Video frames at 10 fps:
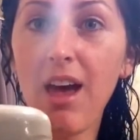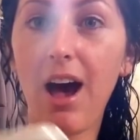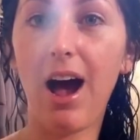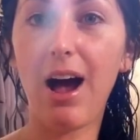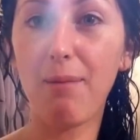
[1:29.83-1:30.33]

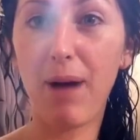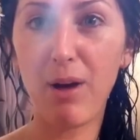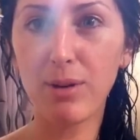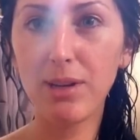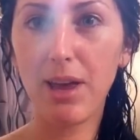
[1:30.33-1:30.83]
I
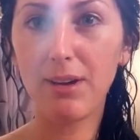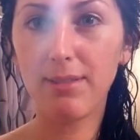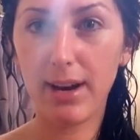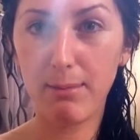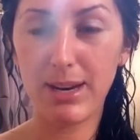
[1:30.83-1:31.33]
really like
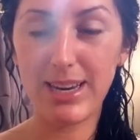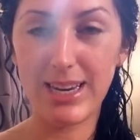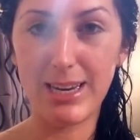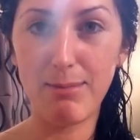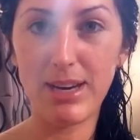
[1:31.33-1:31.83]
vitamin
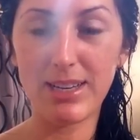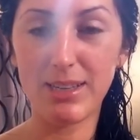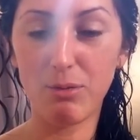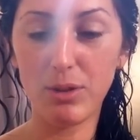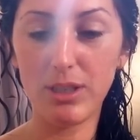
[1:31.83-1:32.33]
E because
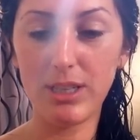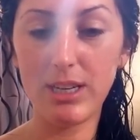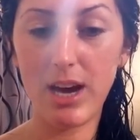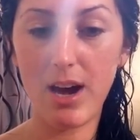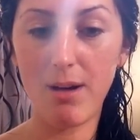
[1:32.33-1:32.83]
it
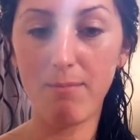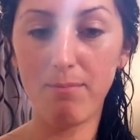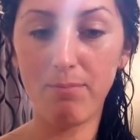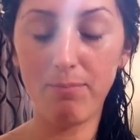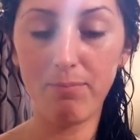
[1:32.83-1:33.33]
really,
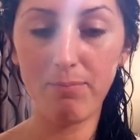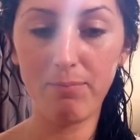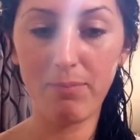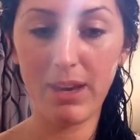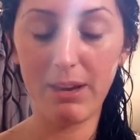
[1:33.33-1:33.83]

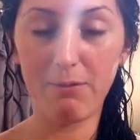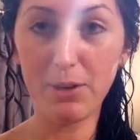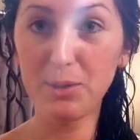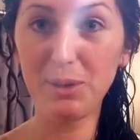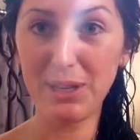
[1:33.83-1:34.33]
it
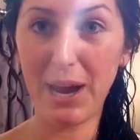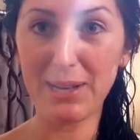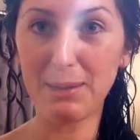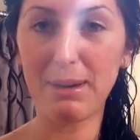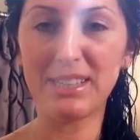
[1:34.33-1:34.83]
feels really
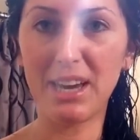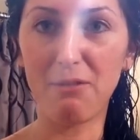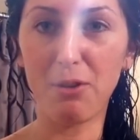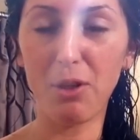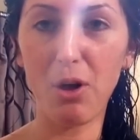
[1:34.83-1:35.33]
nice on my skin.
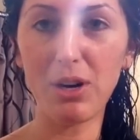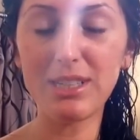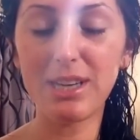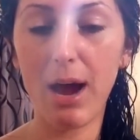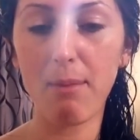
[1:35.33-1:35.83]
For the
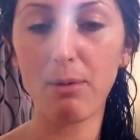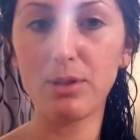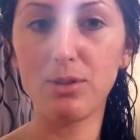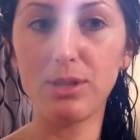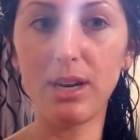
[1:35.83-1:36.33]
longest time, I was
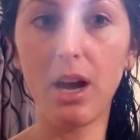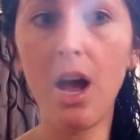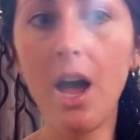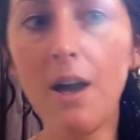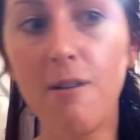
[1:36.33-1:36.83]
using
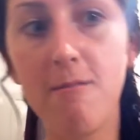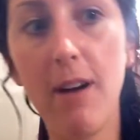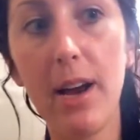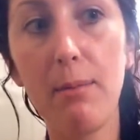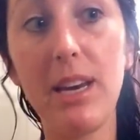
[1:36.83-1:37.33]

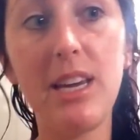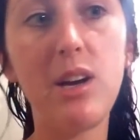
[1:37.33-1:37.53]
vitamin E